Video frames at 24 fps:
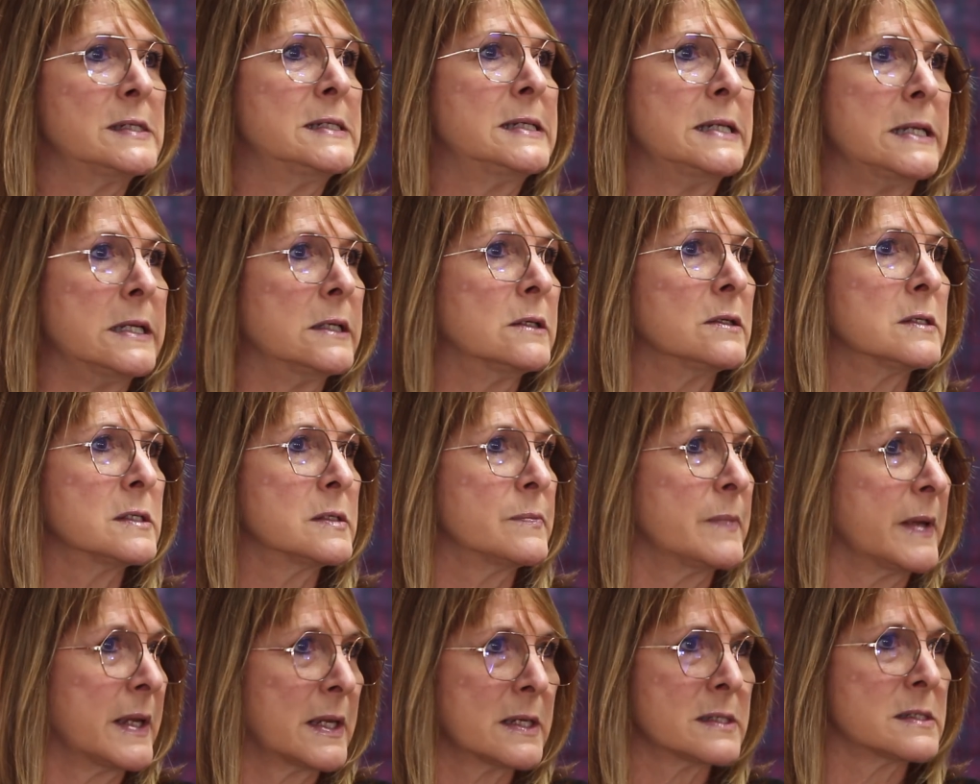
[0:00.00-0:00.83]
deals
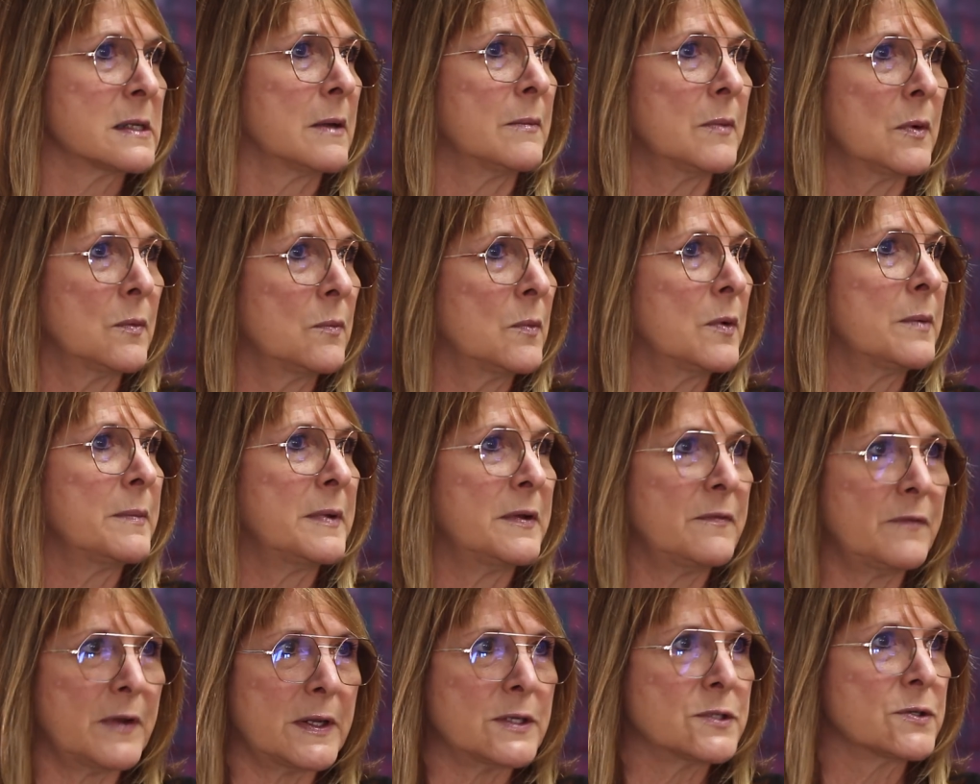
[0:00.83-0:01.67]
because I'm a
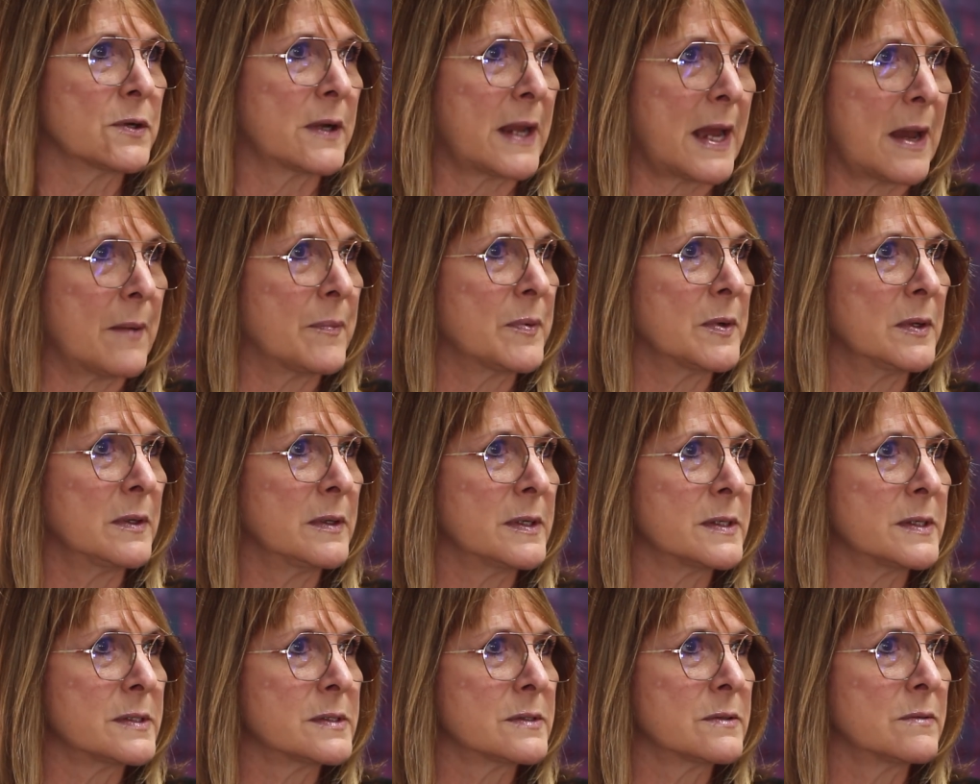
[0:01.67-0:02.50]
woman venture
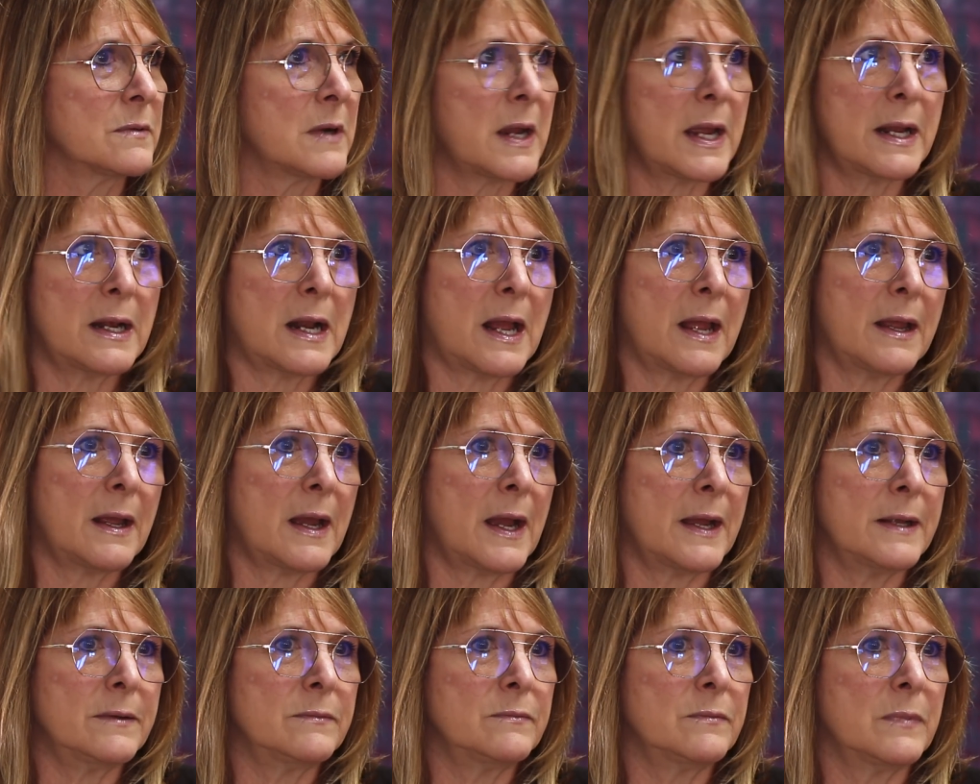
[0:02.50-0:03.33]
capitalist, right?
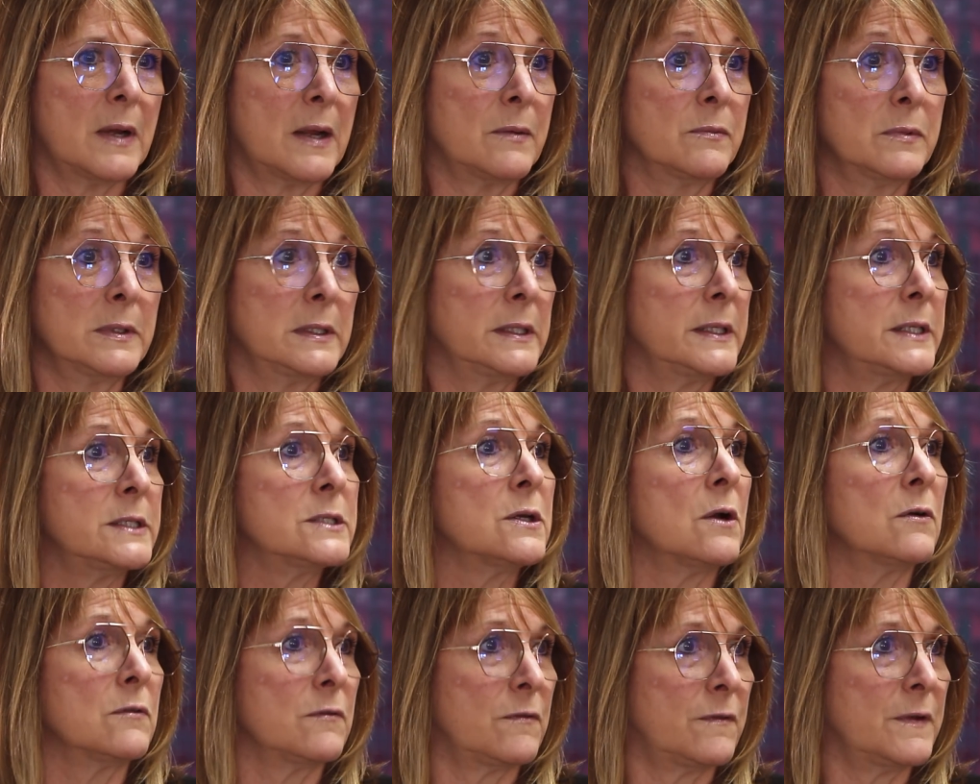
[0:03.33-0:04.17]
I really
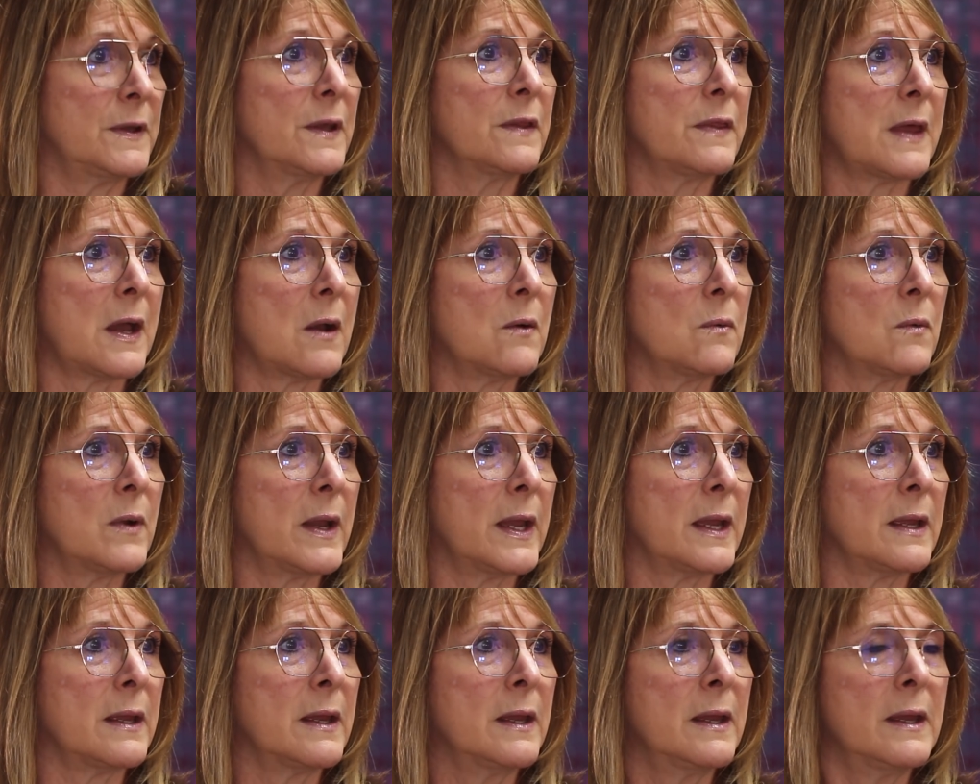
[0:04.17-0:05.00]
don't feel that
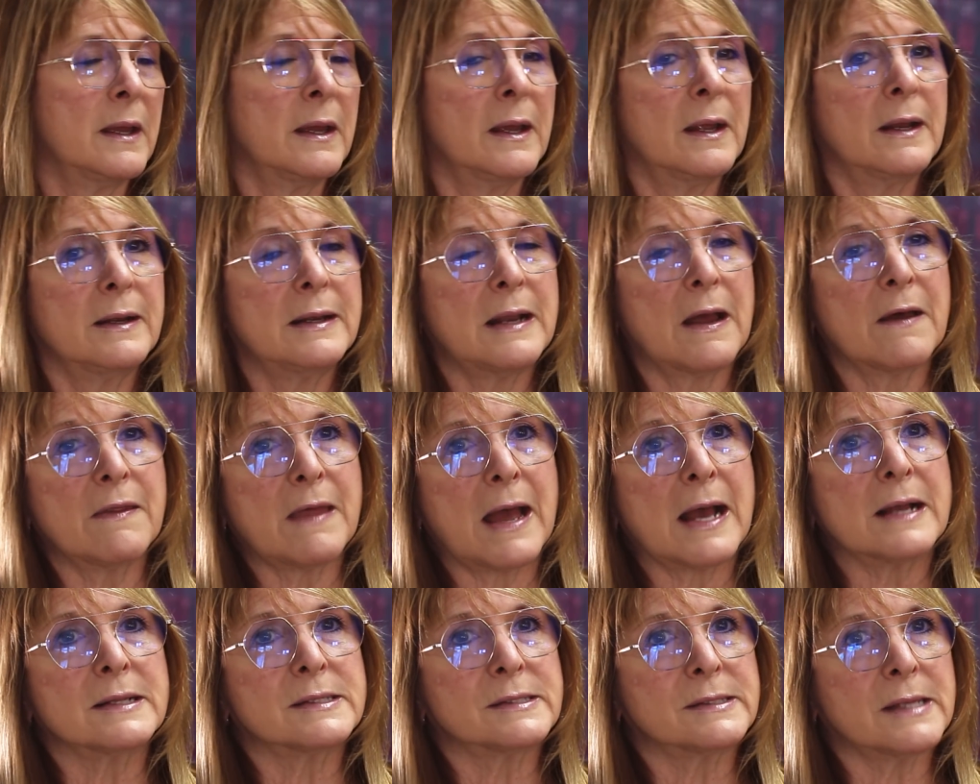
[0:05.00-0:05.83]
way. Now
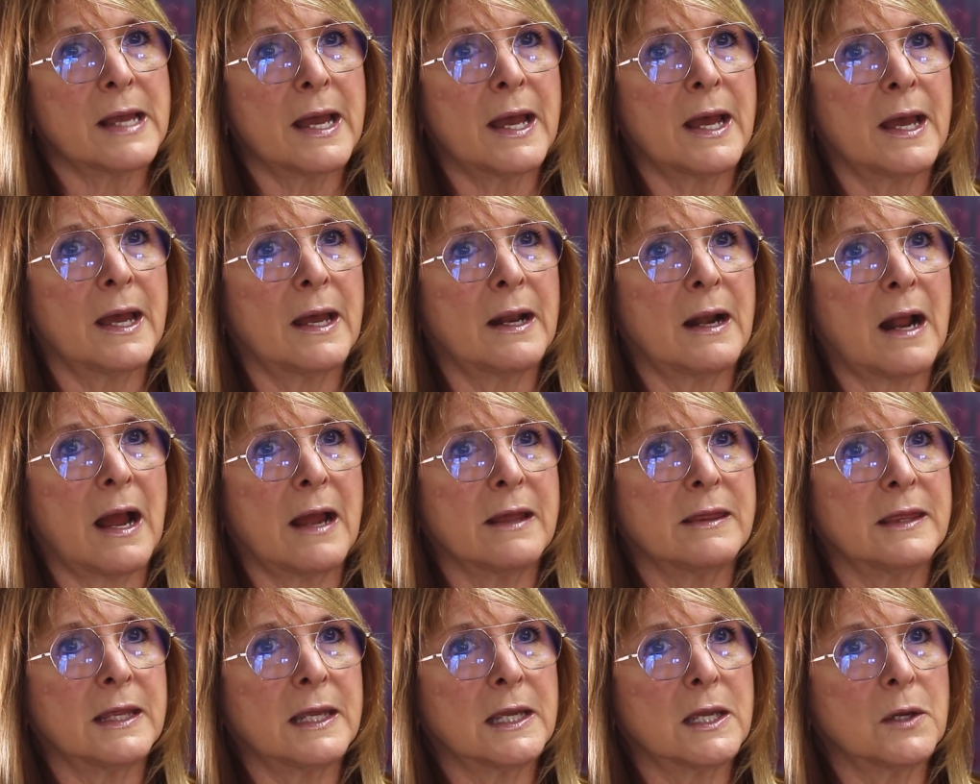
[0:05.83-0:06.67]
that said, I
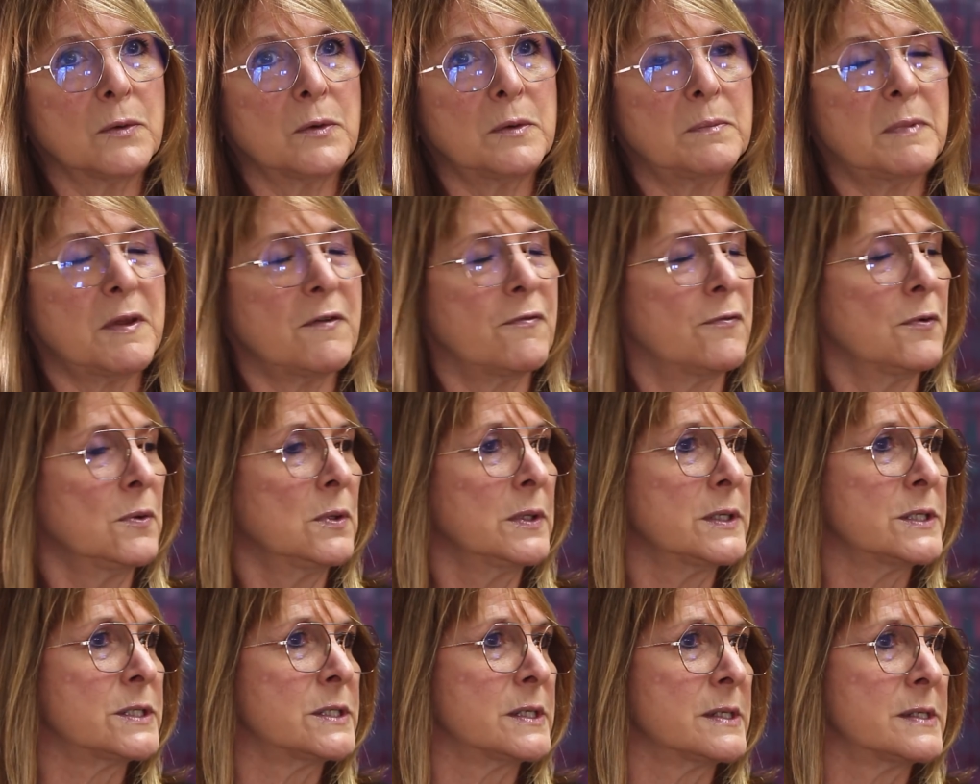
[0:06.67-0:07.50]
think it would be
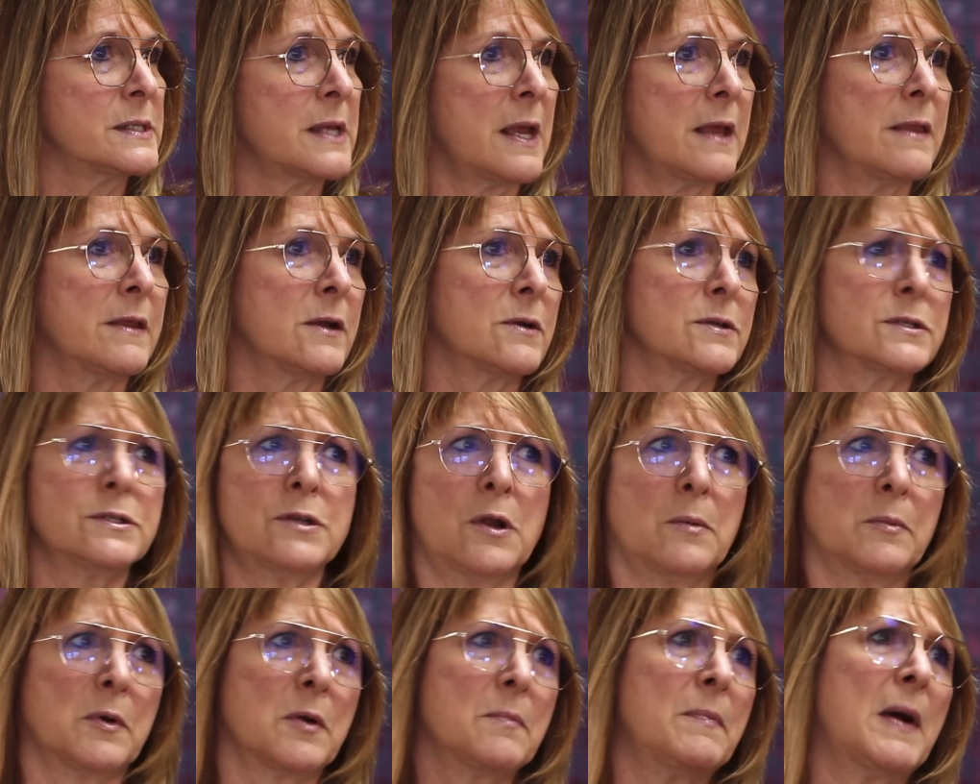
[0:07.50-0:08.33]
foolish to say there's
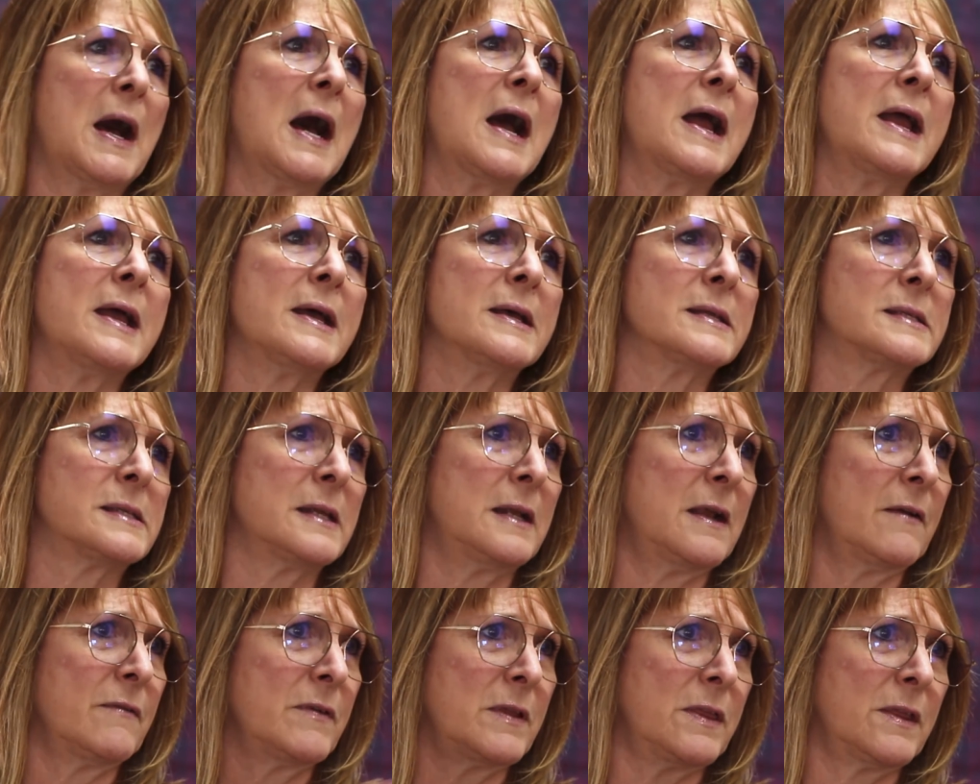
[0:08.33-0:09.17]
no more bias
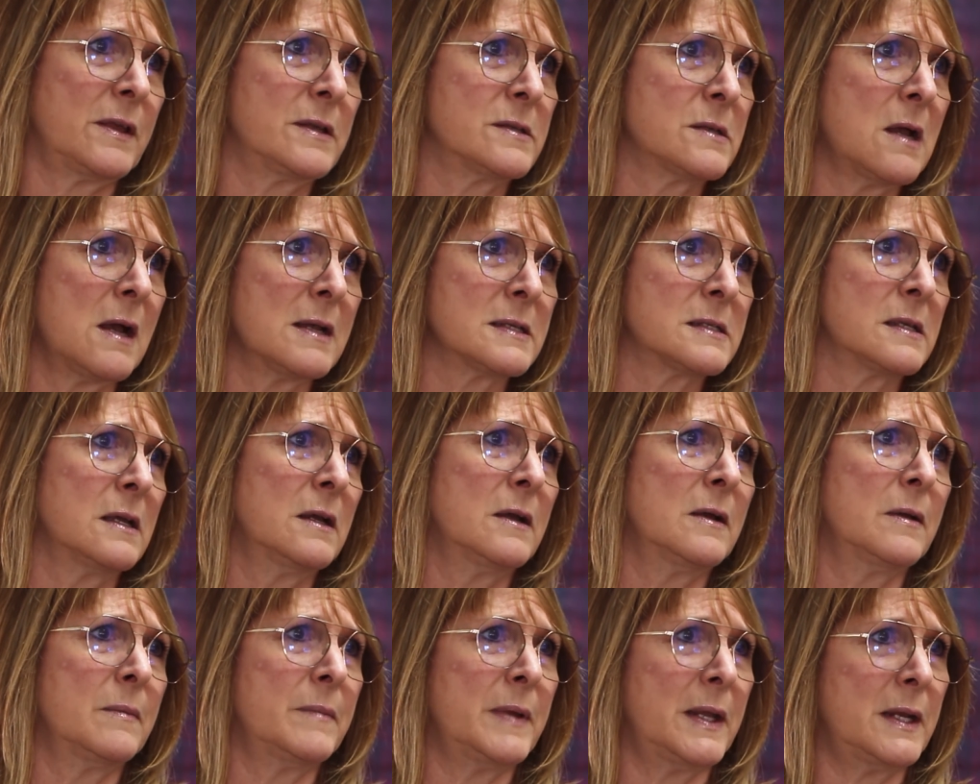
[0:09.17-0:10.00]
and everything's
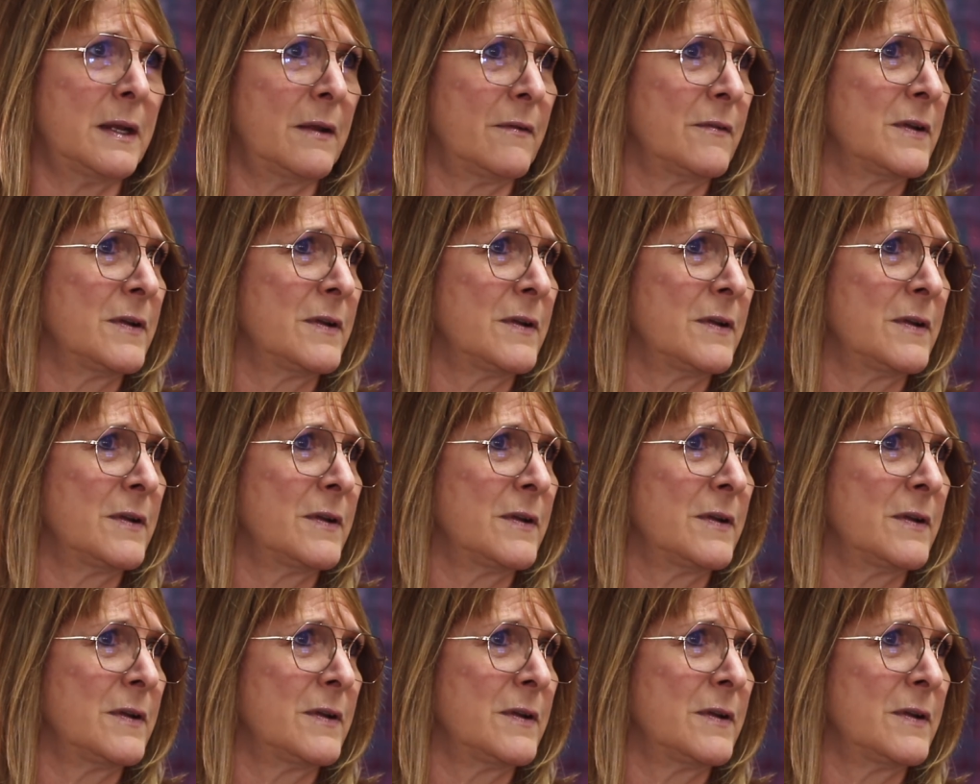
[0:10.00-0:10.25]
awesome and